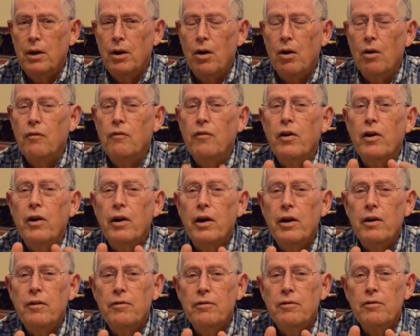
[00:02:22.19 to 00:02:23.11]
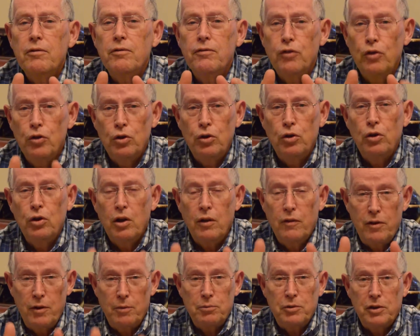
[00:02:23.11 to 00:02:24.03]
are very full
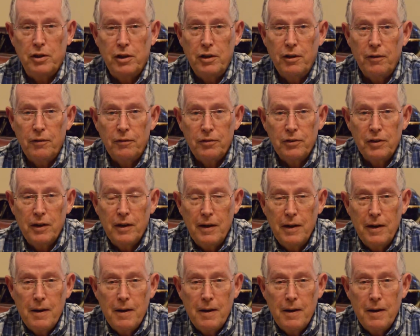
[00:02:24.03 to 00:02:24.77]
of themselves.